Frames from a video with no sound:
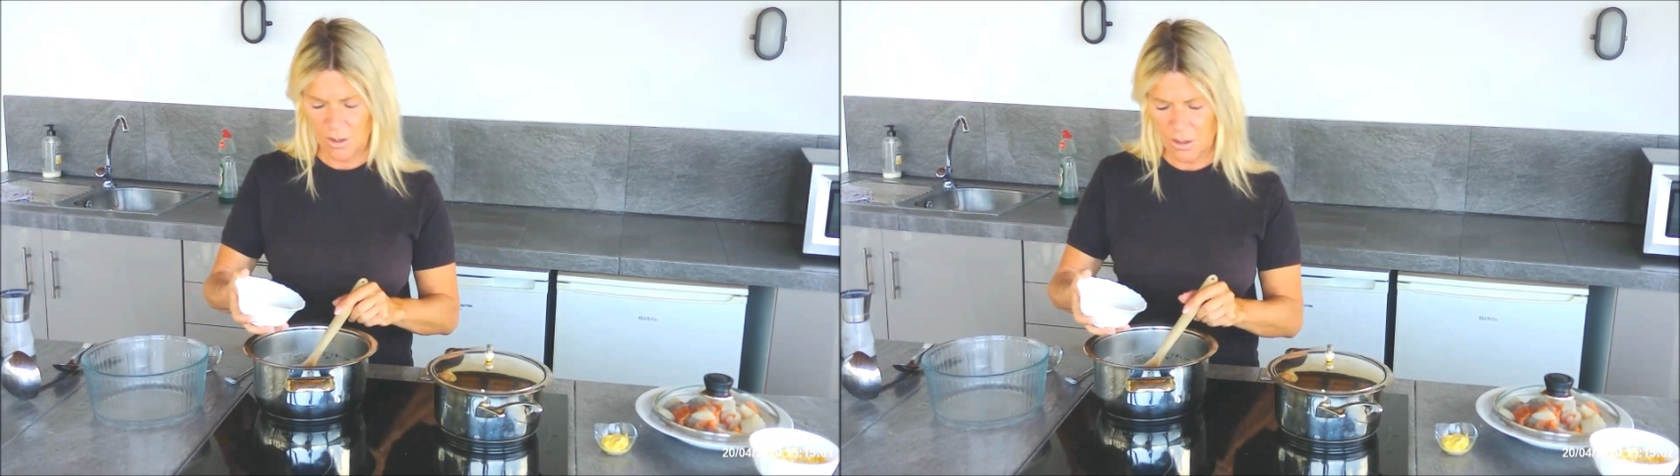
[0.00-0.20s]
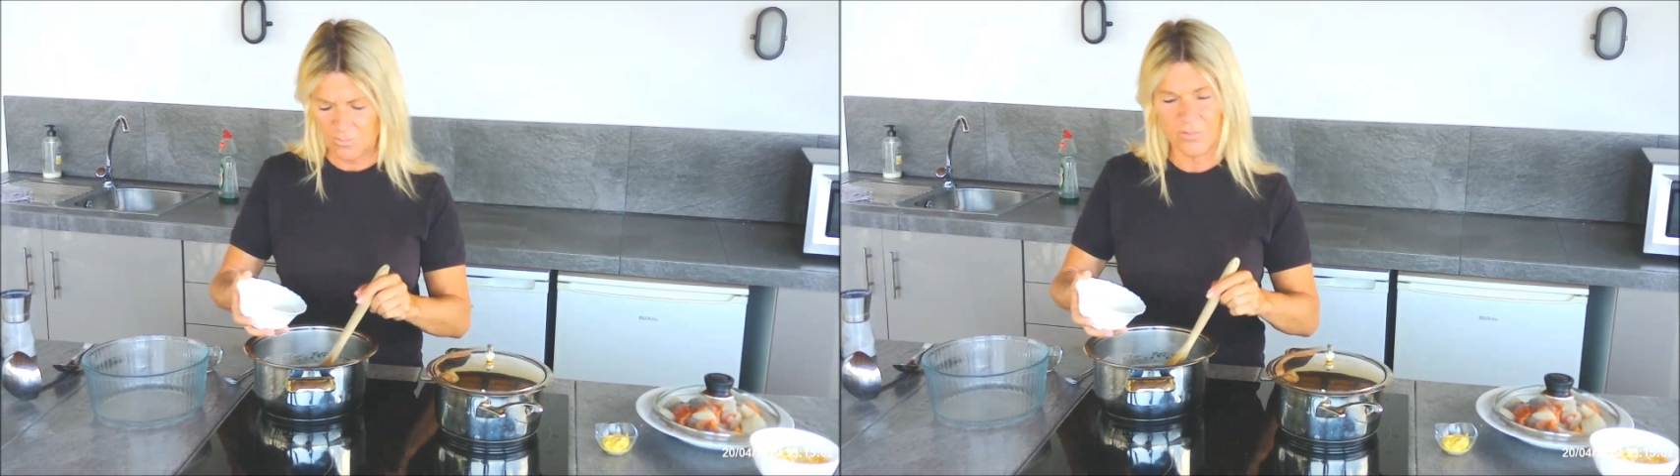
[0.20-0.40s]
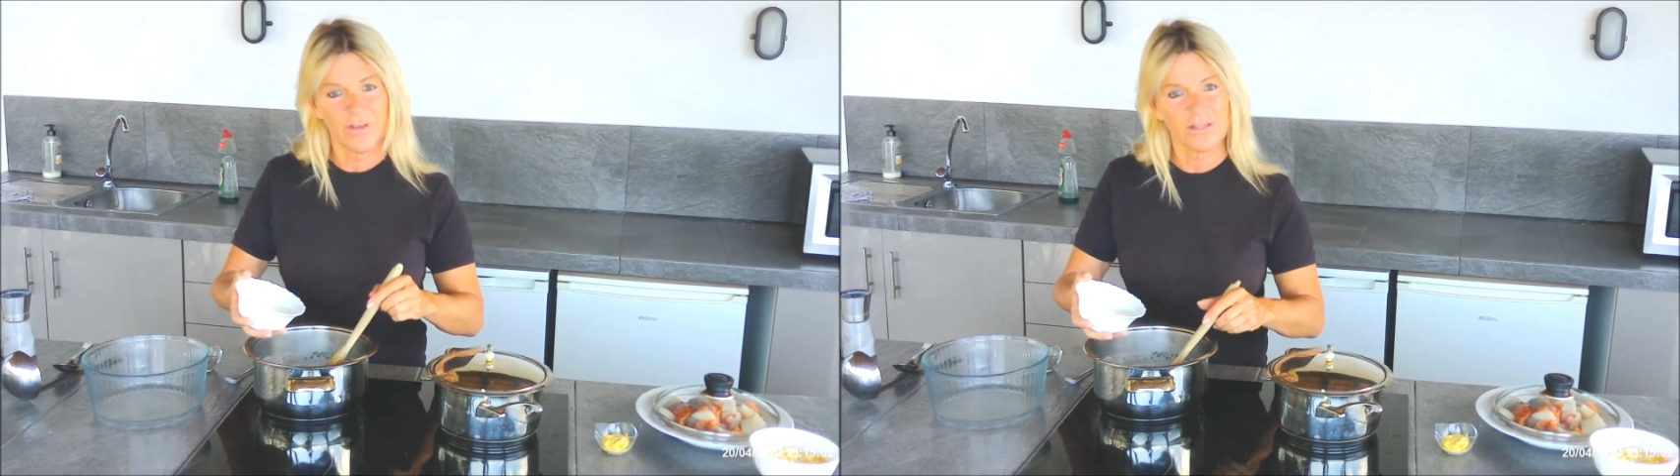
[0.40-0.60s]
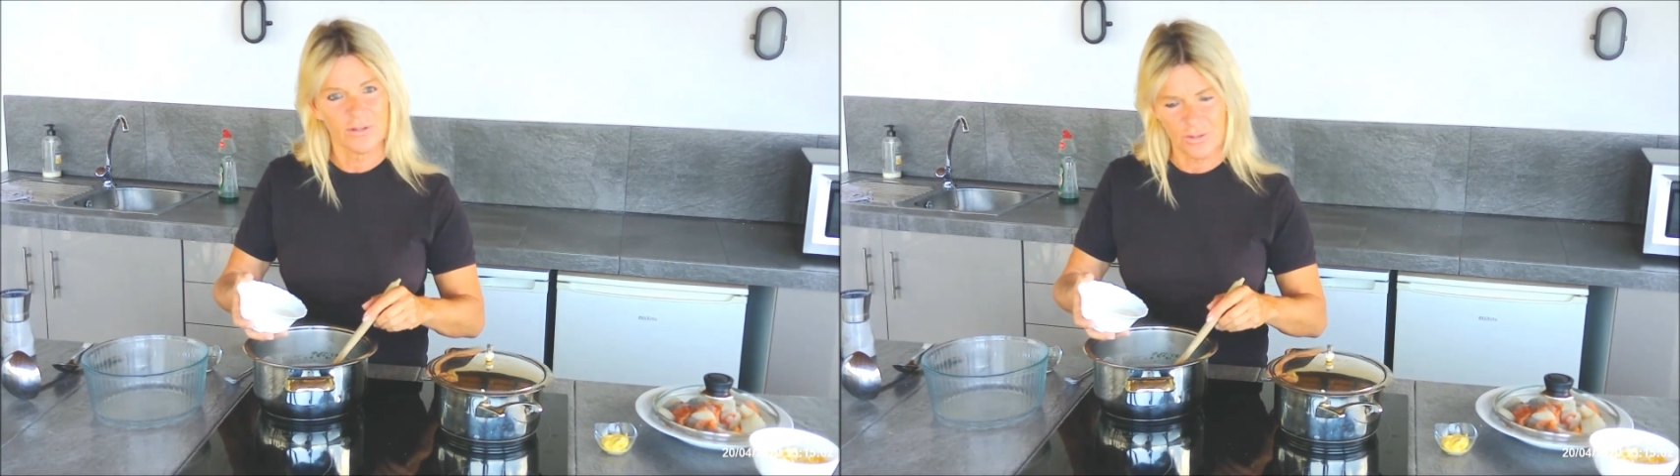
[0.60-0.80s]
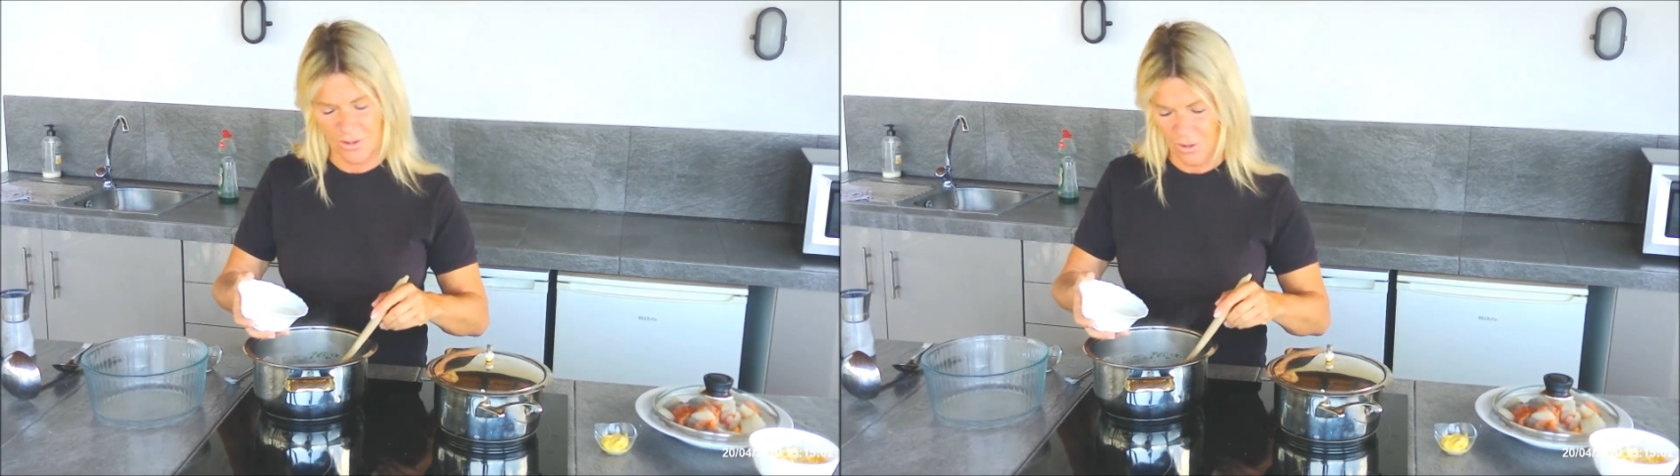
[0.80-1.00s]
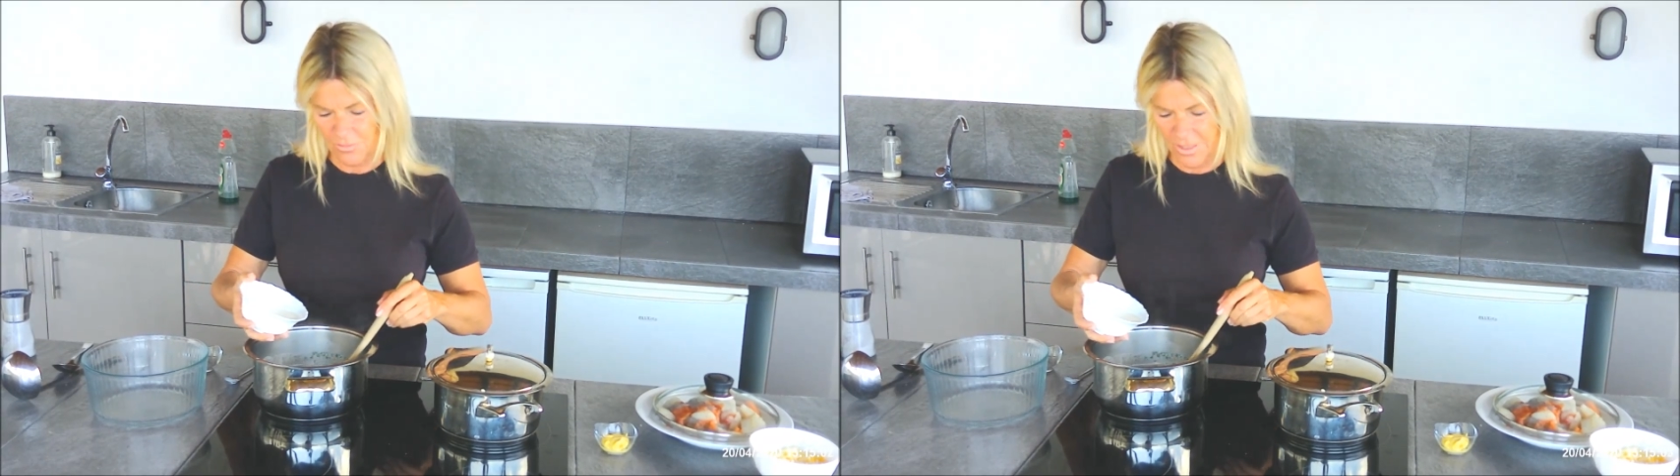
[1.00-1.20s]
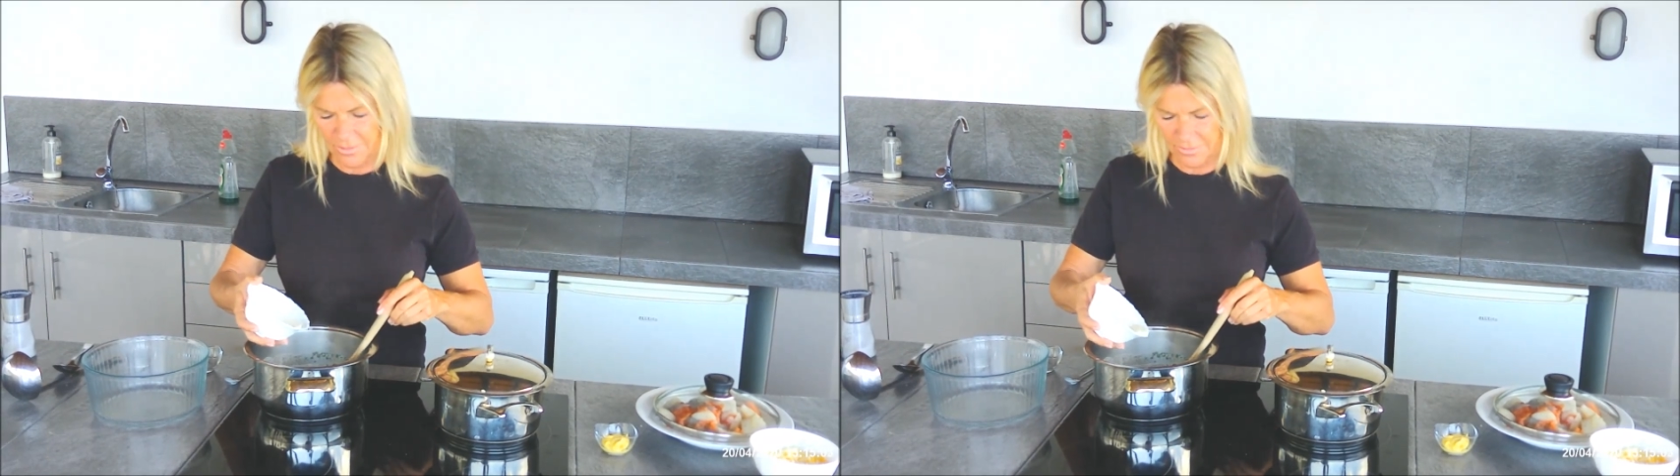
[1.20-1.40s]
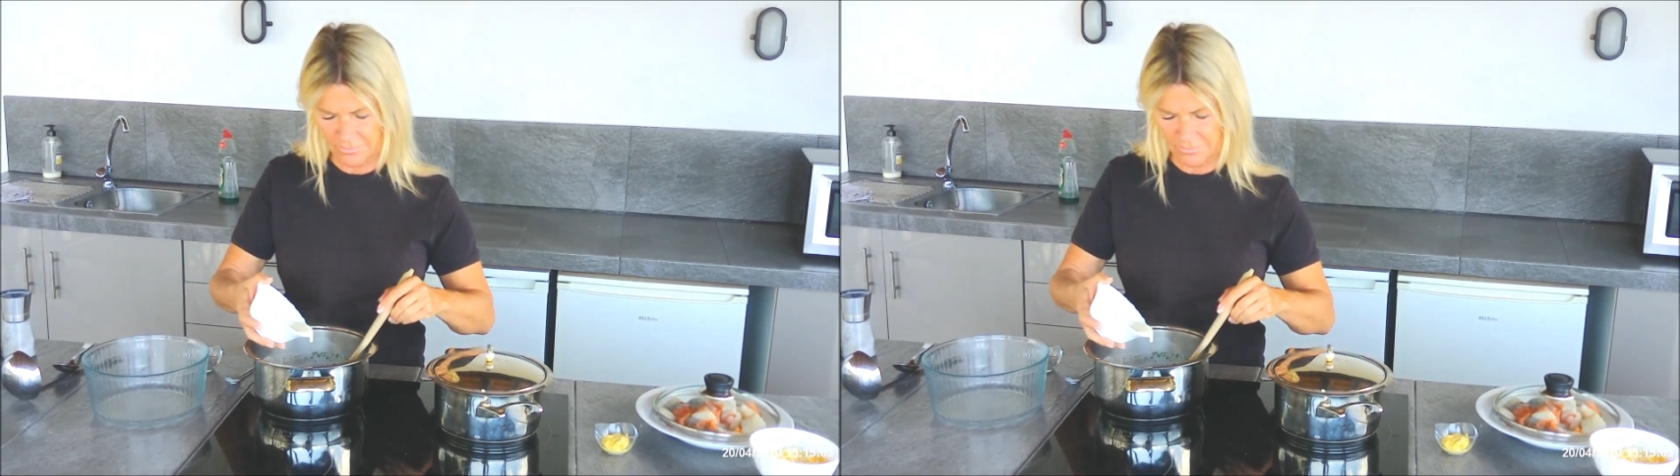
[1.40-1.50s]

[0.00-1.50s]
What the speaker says: half of it to start with.